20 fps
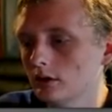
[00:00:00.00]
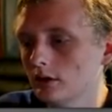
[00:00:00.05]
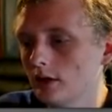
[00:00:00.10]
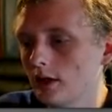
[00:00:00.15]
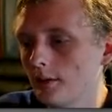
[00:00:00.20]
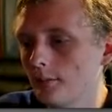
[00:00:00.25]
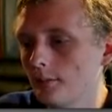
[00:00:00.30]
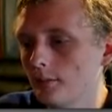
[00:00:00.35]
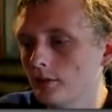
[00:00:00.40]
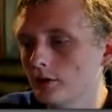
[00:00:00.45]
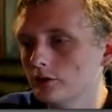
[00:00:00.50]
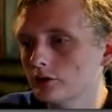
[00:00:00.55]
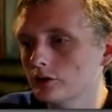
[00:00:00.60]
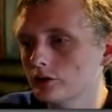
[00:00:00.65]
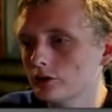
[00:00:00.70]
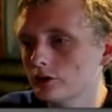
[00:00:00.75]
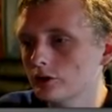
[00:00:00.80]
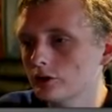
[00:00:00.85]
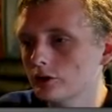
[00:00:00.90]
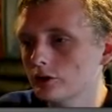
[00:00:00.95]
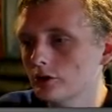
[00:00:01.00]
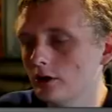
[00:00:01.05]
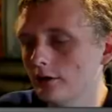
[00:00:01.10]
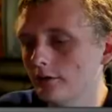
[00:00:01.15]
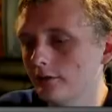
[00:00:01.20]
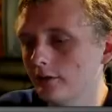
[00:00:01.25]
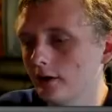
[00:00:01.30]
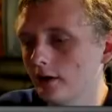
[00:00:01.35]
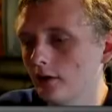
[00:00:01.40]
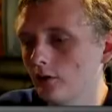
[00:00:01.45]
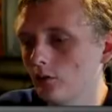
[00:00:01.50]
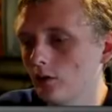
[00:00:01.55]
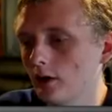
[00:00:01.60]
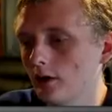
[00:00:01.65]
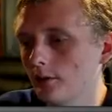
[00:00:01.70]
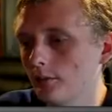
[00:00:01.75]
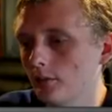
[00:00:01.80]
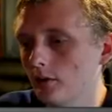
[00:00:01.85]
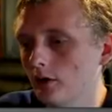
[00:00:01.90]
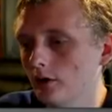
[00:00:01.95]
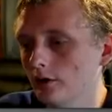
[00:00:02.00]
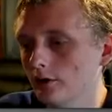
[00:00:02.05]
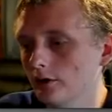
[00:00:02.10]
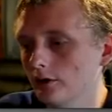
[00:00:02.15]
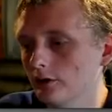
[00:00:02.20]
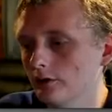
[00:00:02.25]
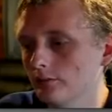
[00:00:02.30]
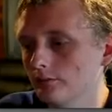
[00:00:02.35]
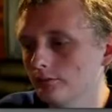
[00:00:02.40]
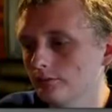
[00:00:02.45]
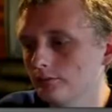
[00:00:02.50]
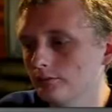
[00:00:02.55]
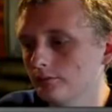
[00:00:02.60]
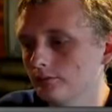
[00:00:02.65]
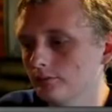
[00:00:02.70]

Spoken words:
That much stuff that I'd want to mulligan.